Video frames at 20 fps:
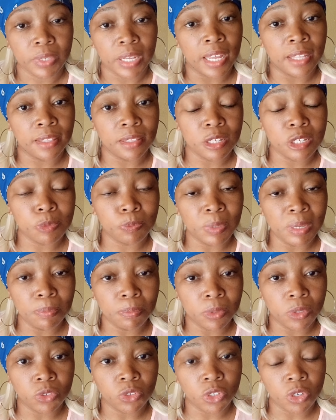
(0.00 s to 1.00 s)
And these
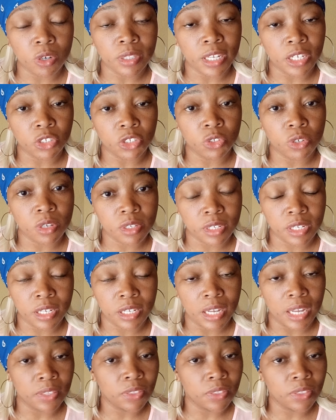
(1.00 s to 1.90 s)
people know that you see,